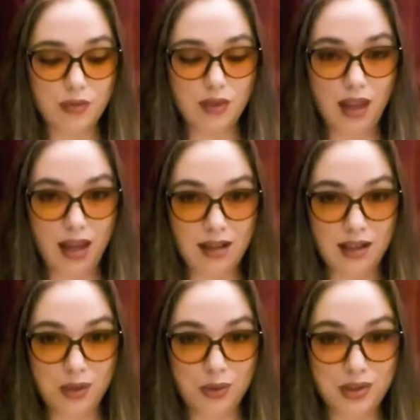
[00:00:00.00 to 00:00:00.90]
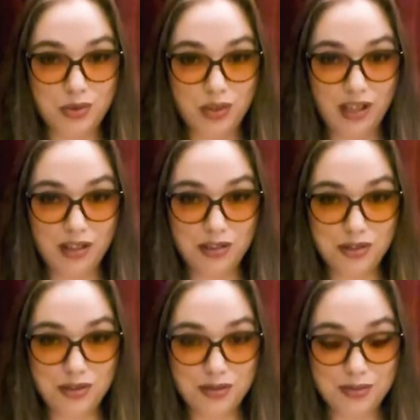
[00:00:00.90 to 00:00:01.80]
and it was
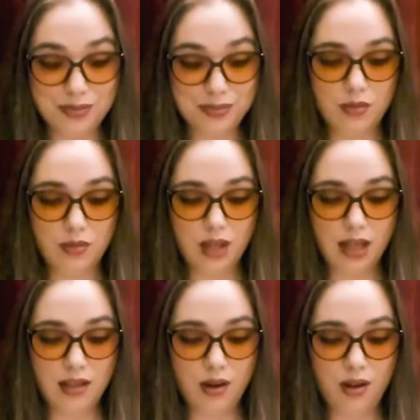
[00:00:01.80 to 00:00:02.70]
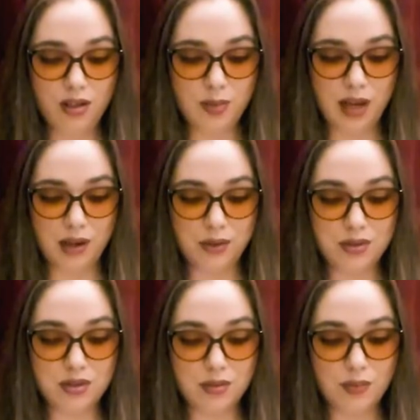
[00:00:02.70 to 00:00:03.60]
rich. In
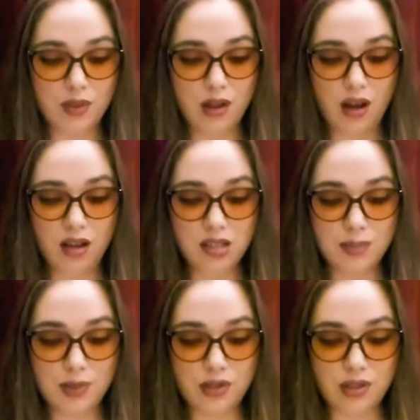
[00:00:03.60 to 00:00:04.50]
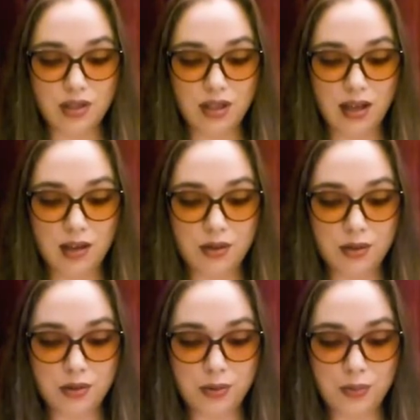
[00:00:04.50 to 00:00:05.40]
almshouse hospital, and
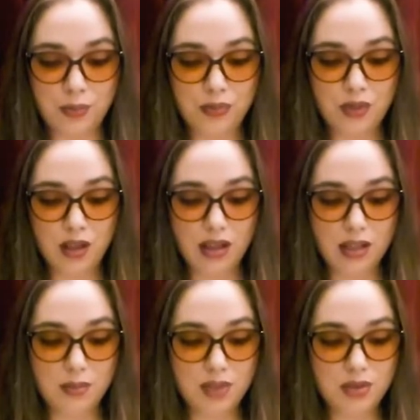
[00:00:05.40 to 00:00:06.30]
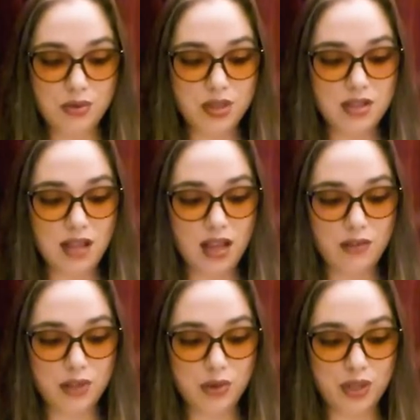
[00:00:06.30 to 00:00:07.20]
gaol. In misery's
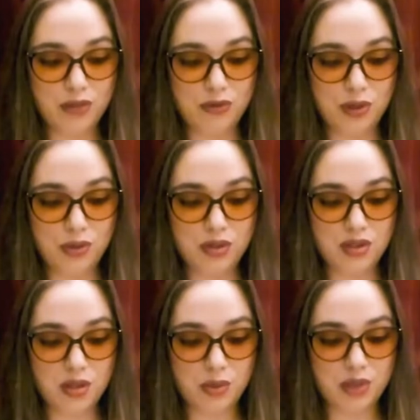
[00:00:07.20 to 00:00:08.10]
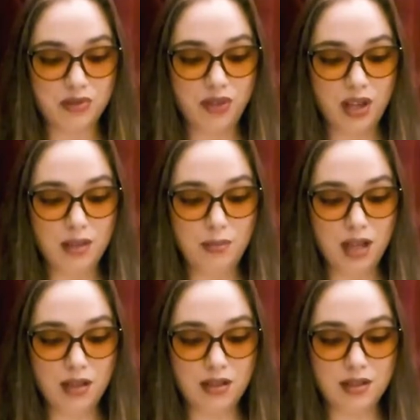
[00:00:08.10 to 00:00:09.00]
every refuge, where vain
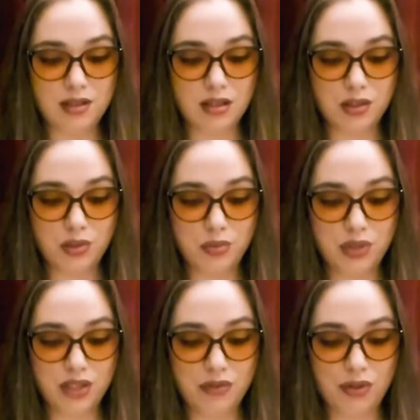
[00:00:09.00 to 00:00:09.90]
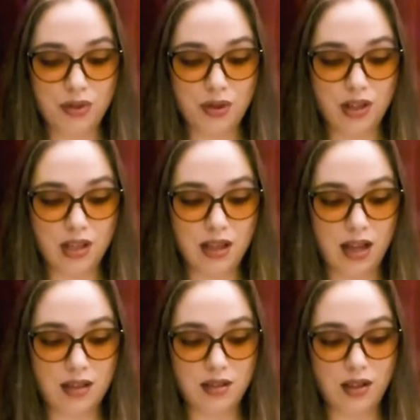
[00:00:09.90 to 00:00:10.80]
man in his little brief authority
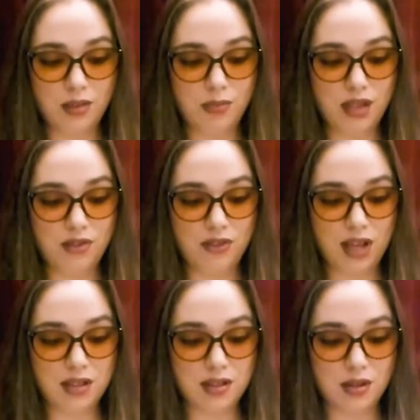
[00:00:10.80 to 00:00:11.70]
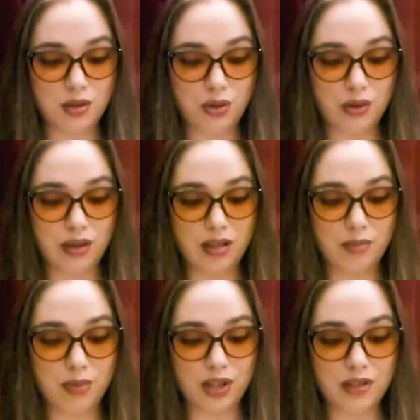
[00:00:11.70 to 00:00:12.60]
had not made fast the door
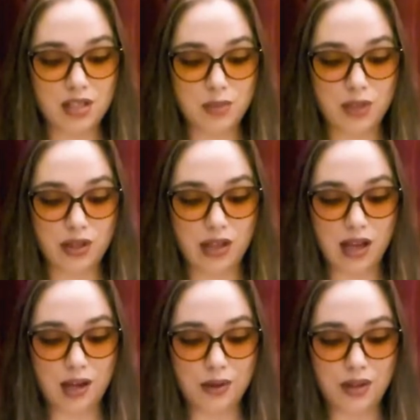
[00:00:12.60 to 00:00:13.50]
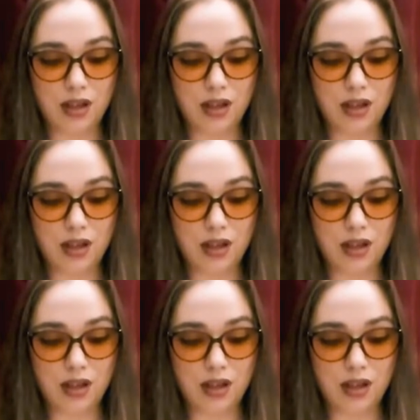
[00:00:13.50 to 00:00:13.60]
and barred the spirit out,